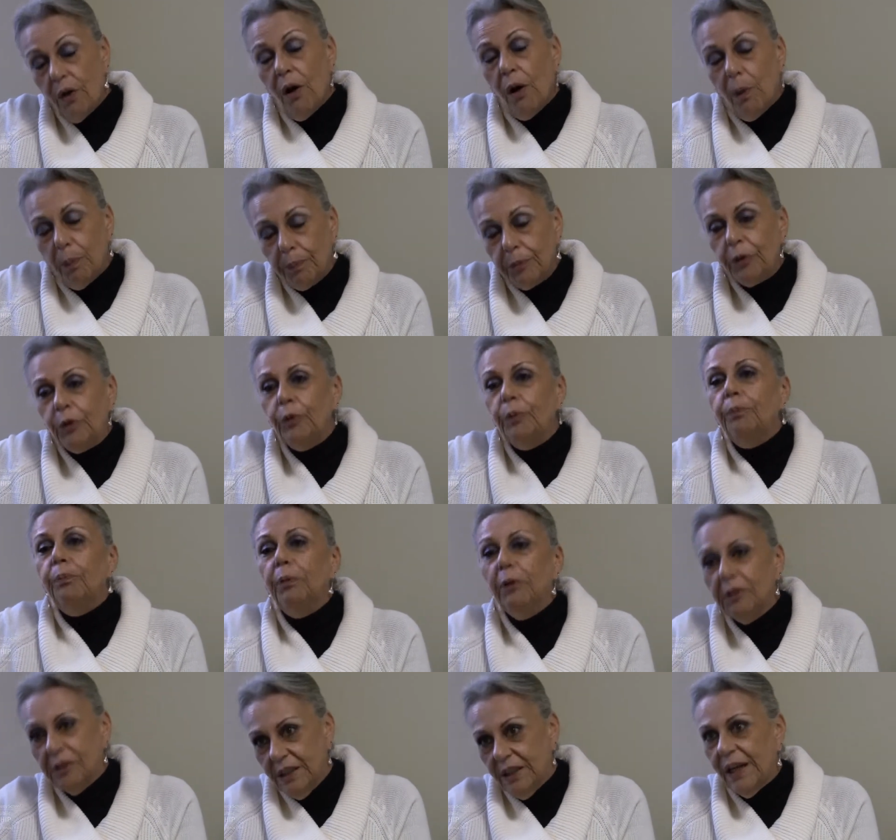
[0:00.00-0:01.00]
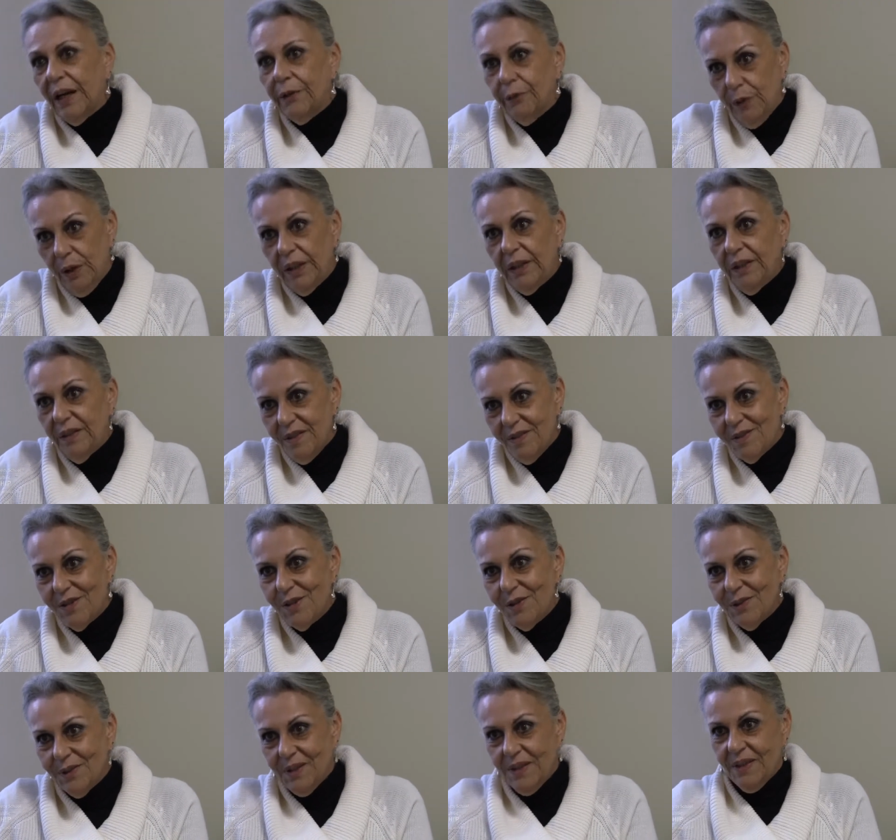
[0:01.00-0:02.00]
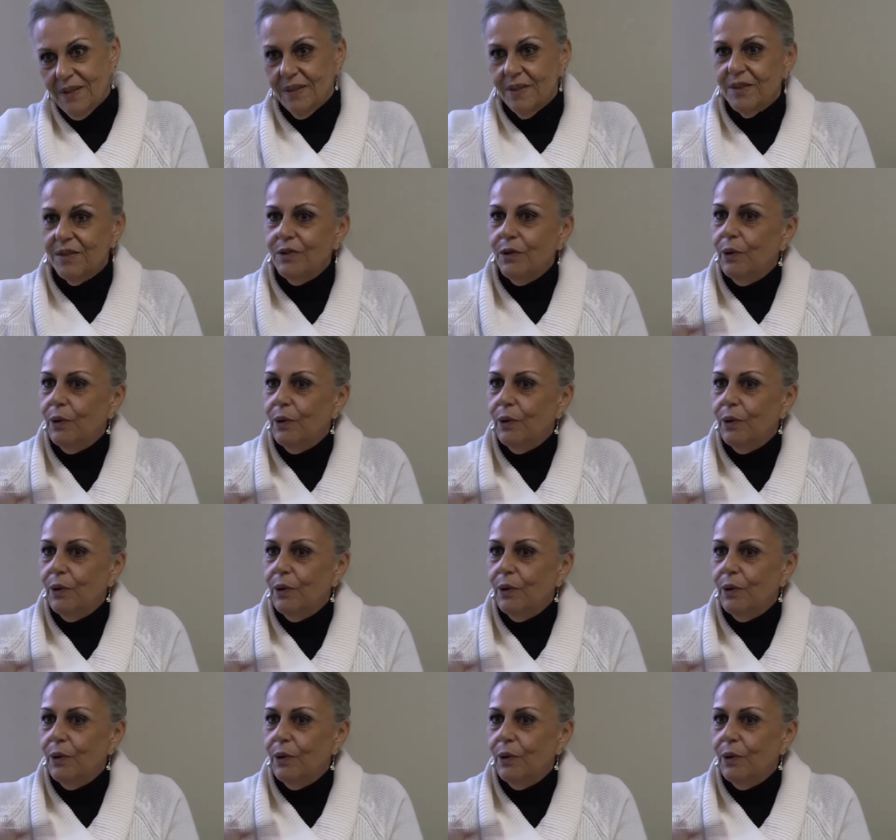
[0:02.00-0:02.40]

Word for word: up to postgraduate students.